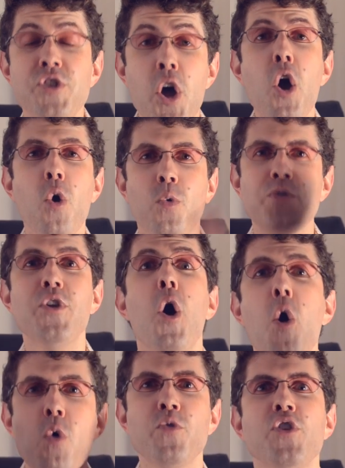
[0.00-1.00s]

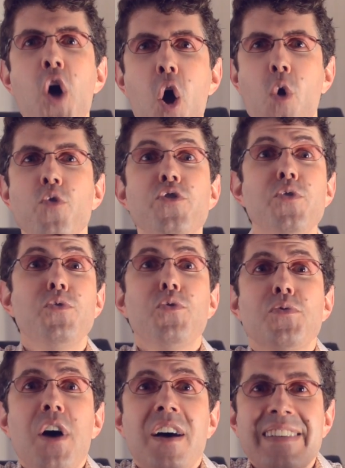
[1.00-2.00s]
No! You
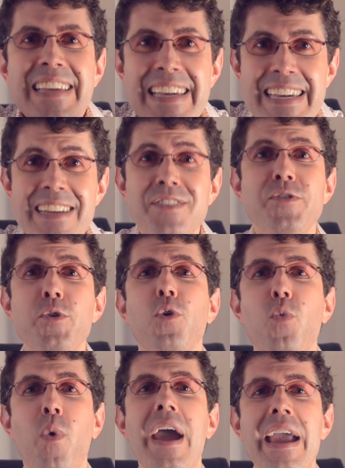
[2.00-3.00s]
do not eat
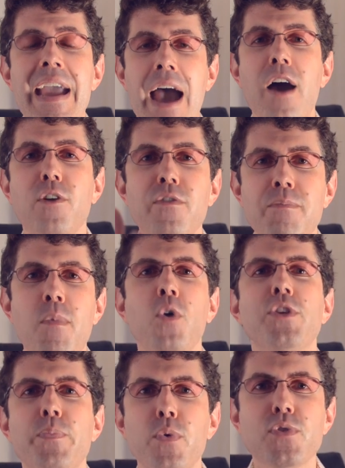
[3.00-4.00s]
your way out of
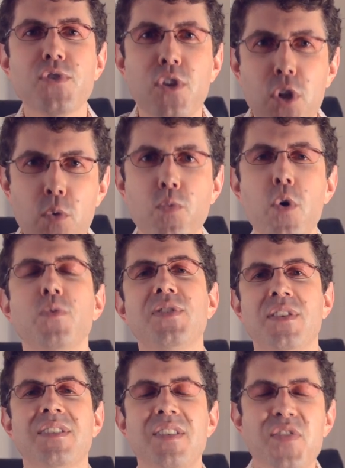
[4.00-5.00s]
multiple
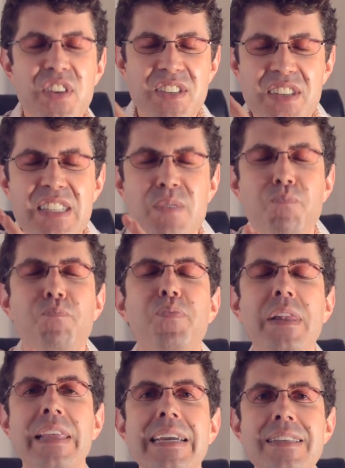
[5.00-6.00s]
sclerosis. This is
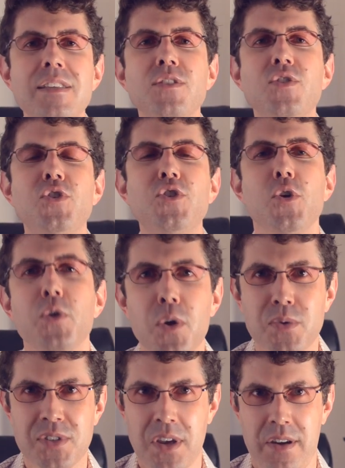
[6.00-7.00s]
blatant
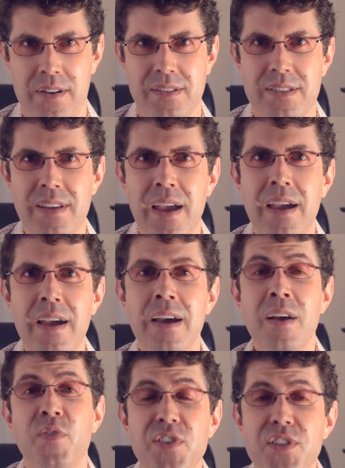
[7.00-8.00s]
pseudoscience.
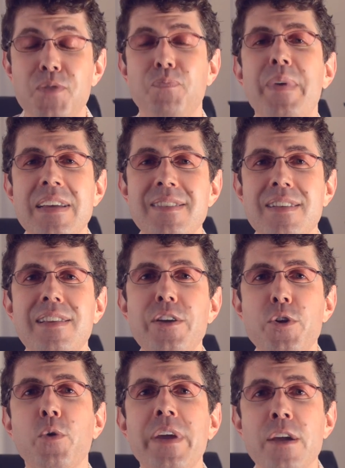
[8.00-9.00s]
This is basically
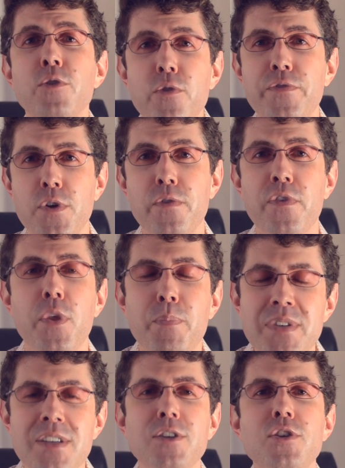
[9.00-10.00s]
your interview for the
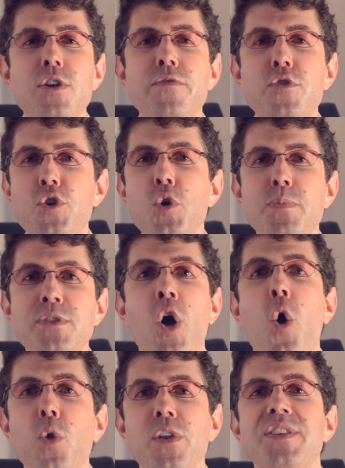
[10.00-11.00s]
position of Goop's
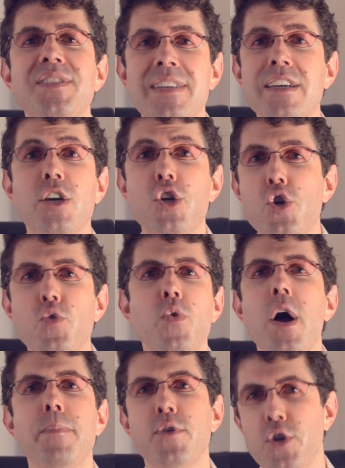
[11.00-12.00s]
holistic
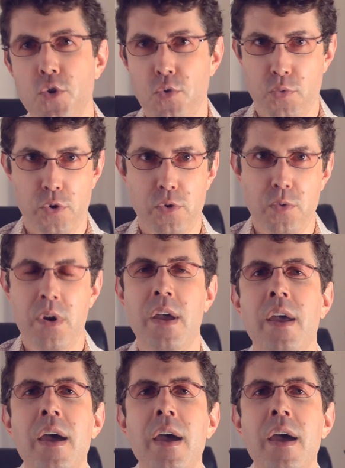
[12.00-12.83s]
grub guru.